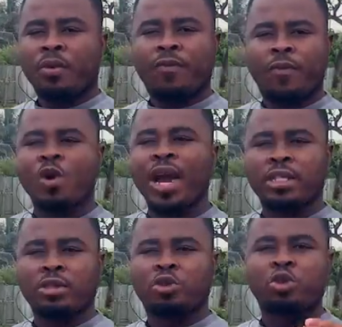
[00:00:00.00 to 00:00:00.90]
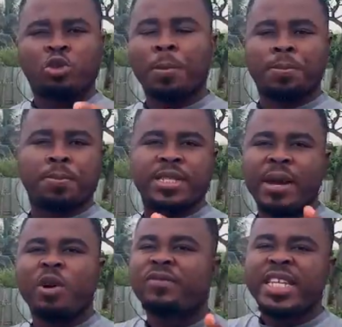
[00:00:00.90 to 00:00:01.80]
for us to stop
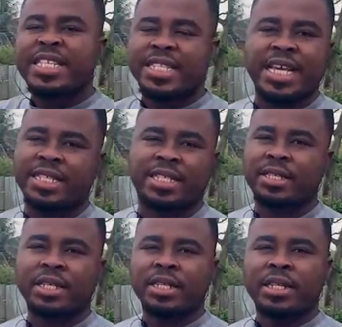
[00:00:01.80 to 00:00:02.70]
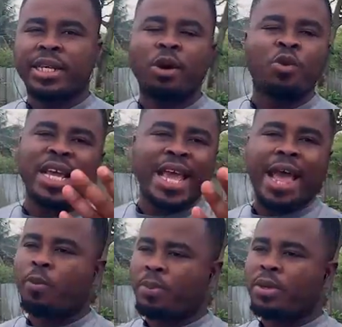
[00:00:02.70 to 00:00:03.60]
some of these things. It wouldn't
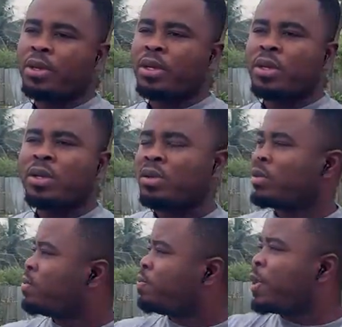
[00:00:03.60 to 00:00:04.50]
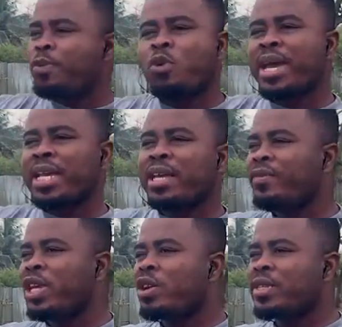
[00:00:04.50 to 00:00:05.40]
help. People making
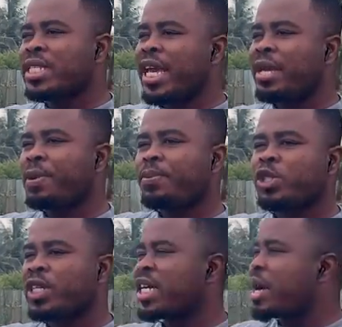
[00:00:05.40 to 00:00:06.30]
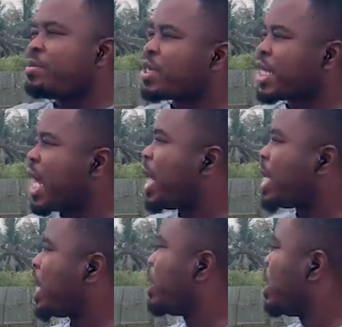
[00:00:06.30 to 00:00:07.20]
videos saying people shouldn't come to
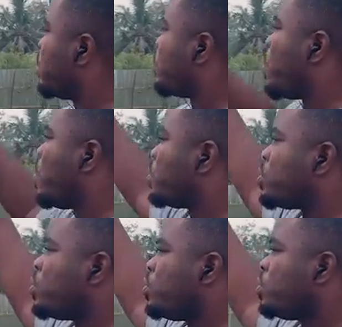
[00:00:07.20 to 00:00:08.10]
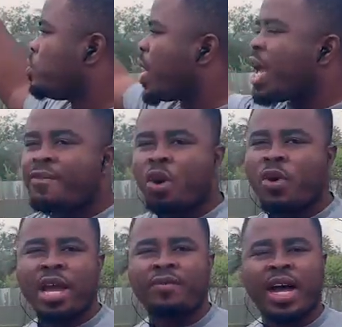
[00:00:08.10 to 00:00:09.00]
Ghana, go to wherever,
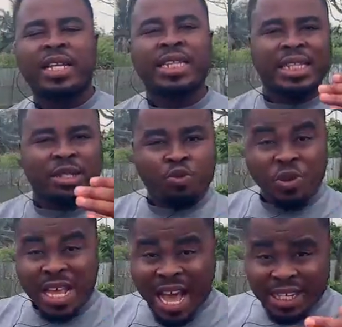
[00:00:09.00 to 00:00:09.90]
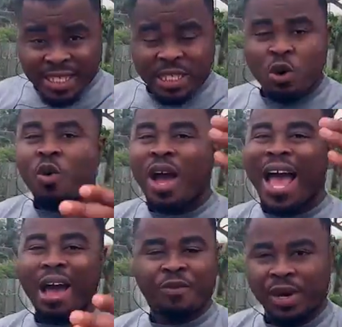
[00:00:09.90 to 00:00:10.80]
wherever. We are still
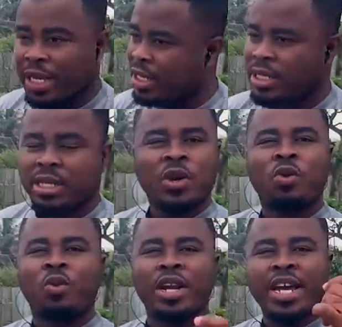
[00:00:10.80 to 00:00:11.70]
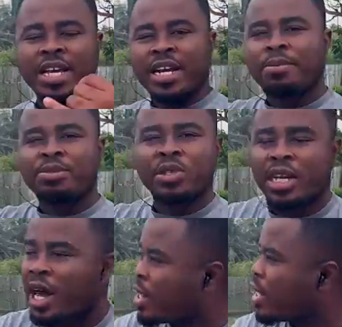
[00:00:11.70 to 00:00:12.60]
Africans. Whether you come to
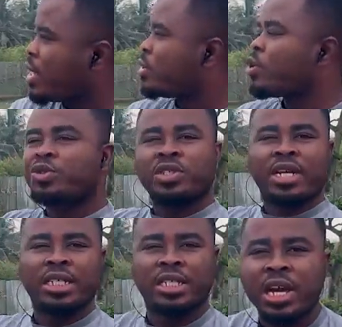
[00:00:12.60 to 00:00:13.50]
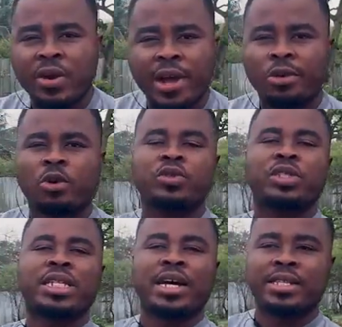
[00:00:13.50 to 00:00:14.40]
Ghana, go to Nigeria, go to
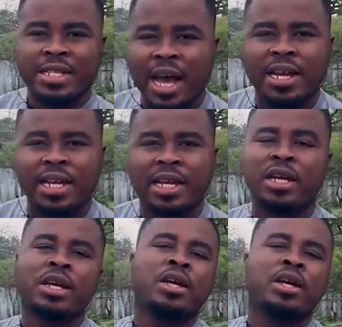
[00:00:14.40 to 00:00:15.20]
Tanzania,